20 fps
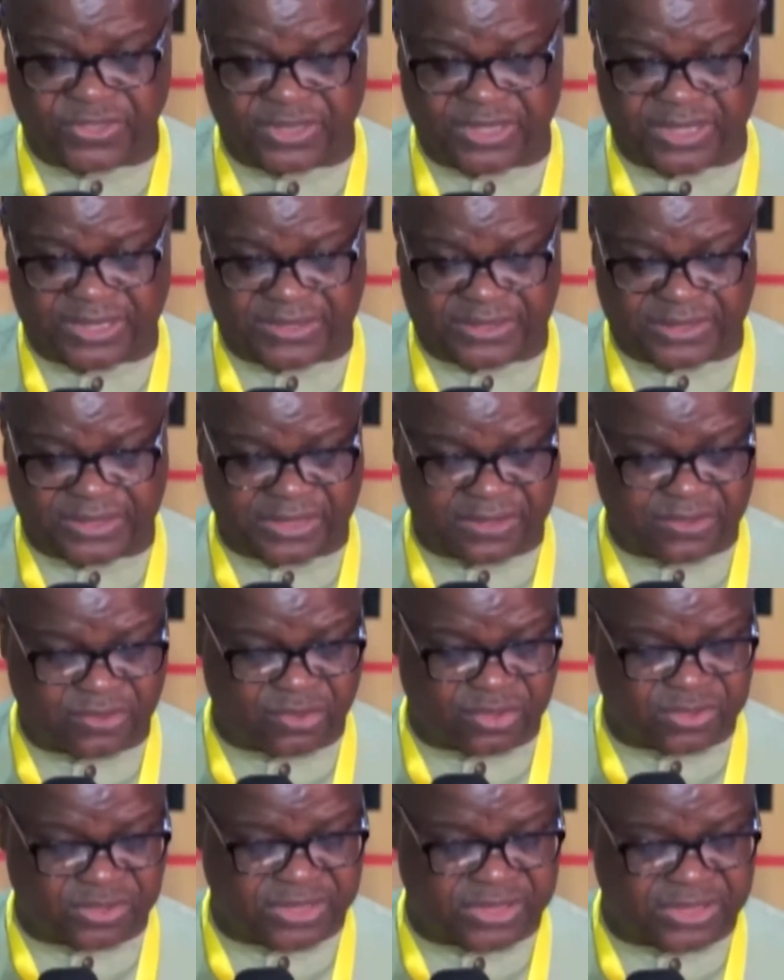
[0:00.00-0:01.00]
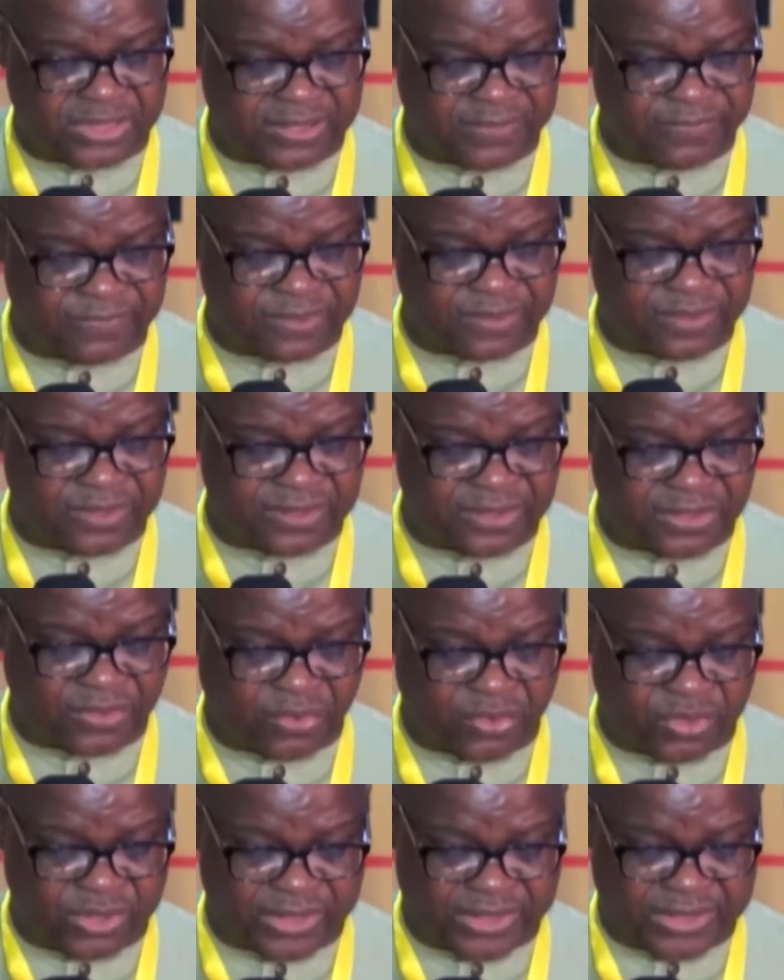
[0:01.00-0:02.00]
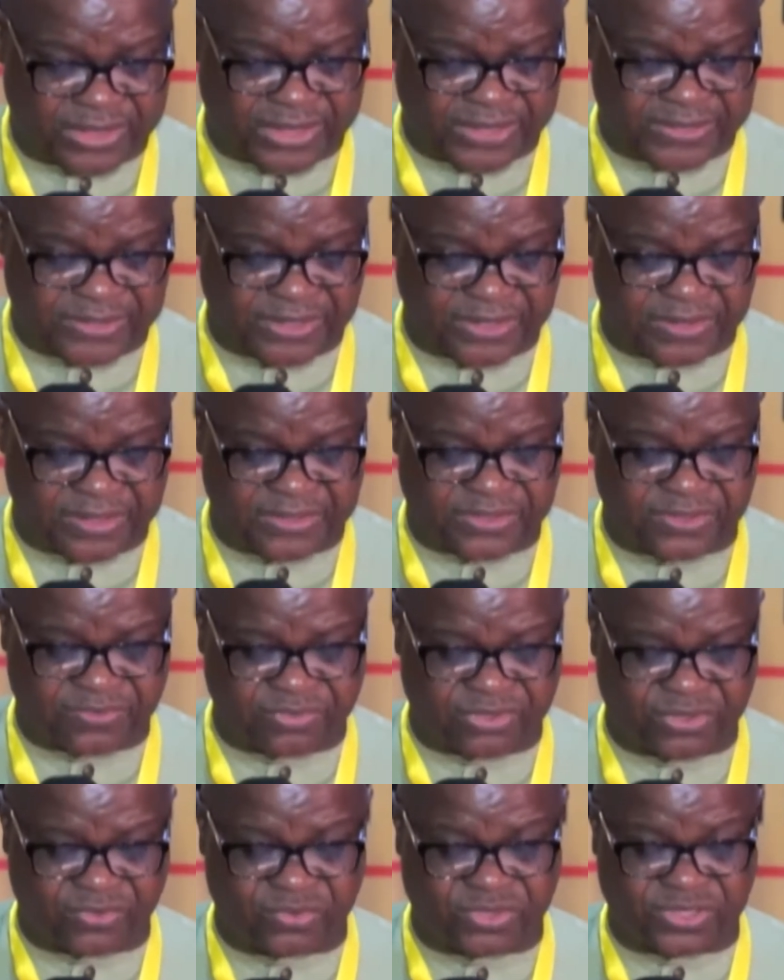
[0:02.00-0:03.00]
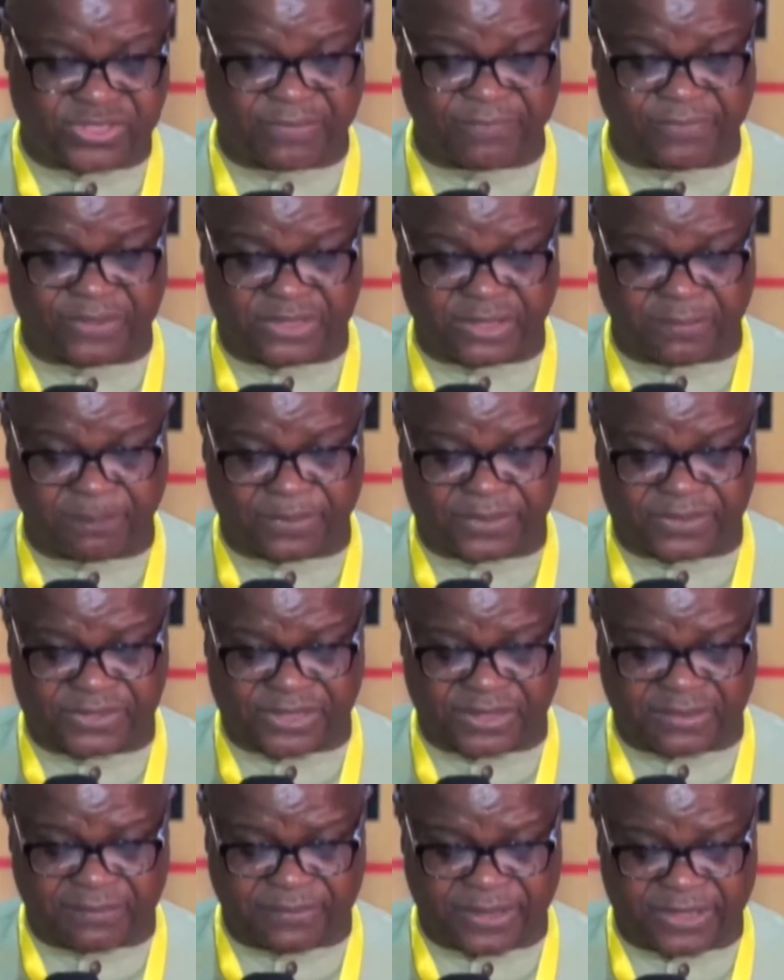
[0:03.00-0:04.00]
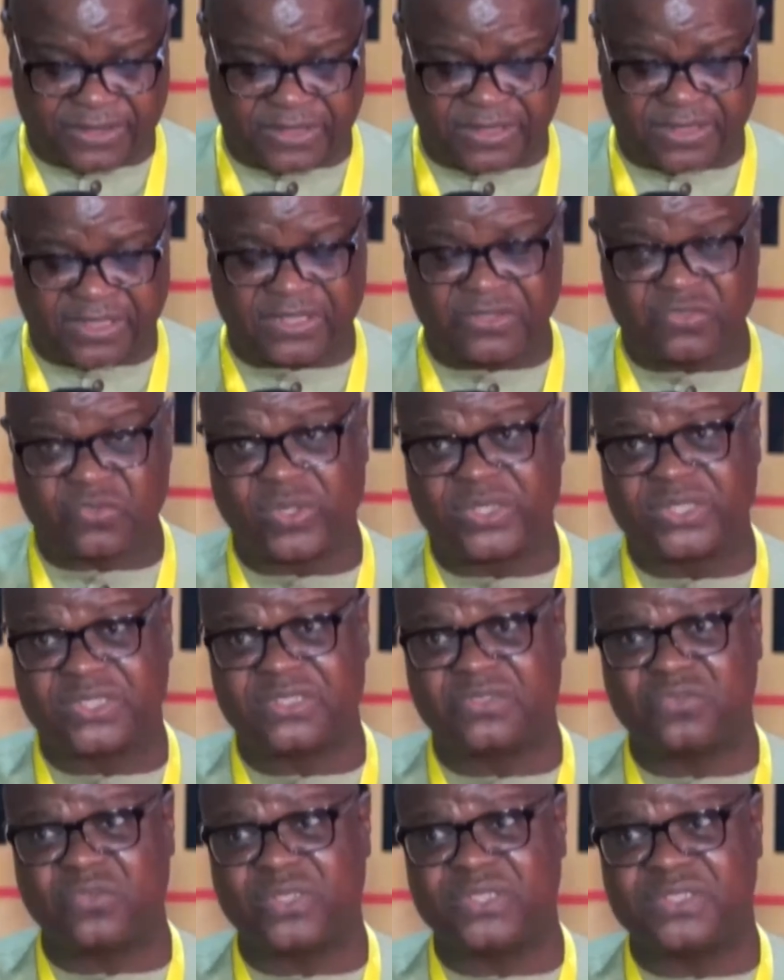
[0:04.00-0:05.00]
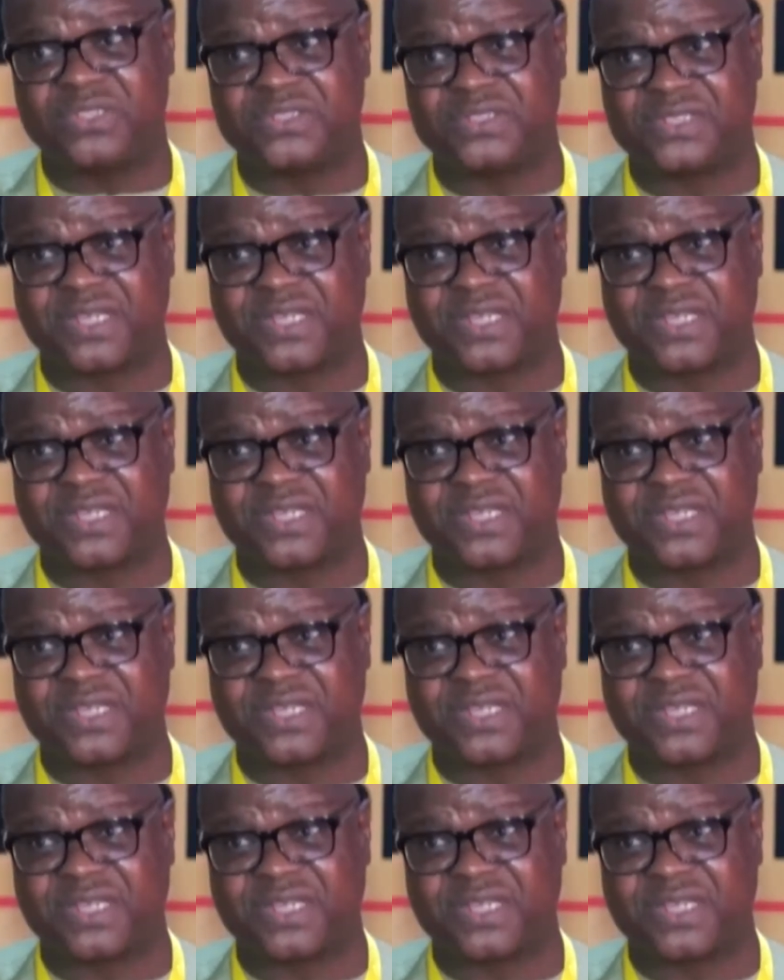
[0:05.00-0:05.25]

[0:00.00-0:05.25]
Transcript: increasing Nigerian content level in the oil and gas industry to seventy percent by the year twenty